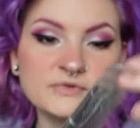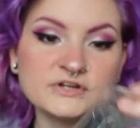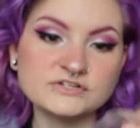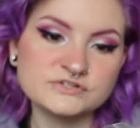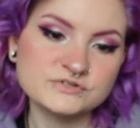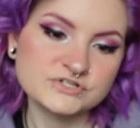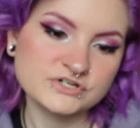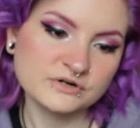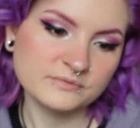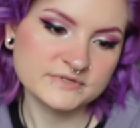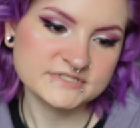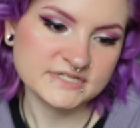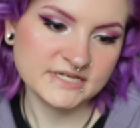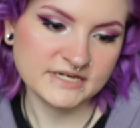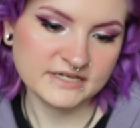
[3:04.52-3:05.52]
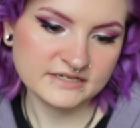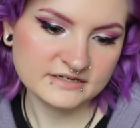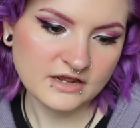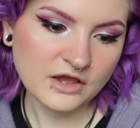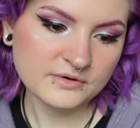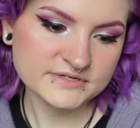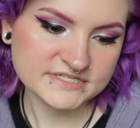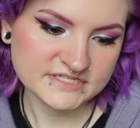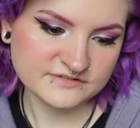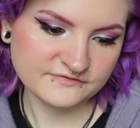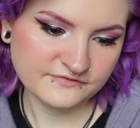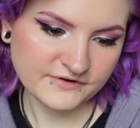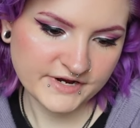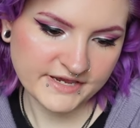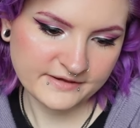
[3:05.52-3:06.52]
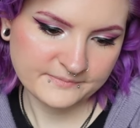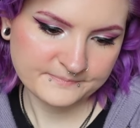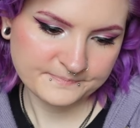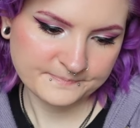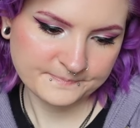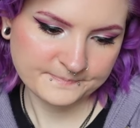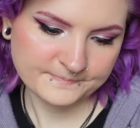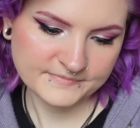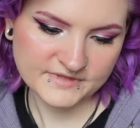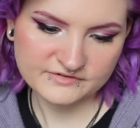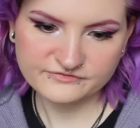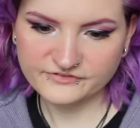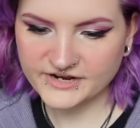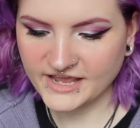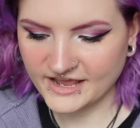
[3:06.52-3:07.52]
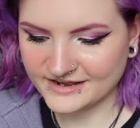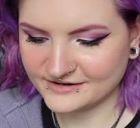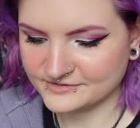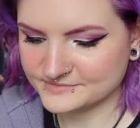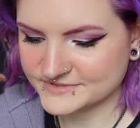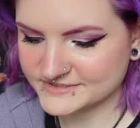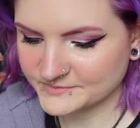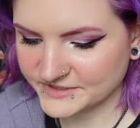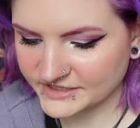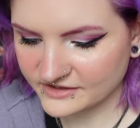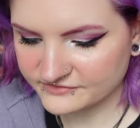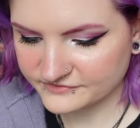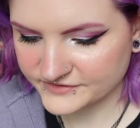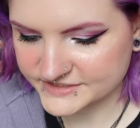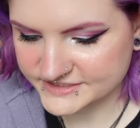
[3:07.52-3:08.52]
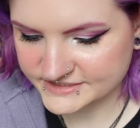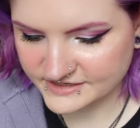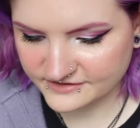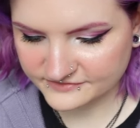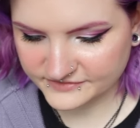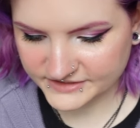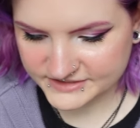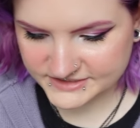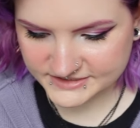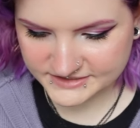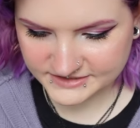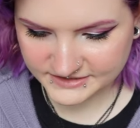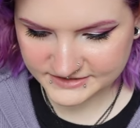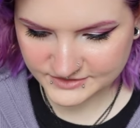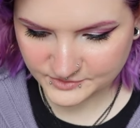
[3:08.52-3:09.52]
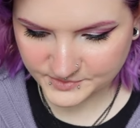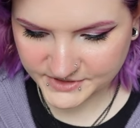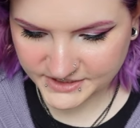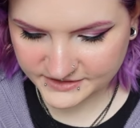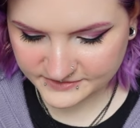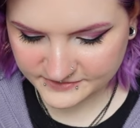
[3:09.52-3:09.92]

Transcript: not too sure what's in it. Oh, it says free free items. We love free stuff. Let's let's open it.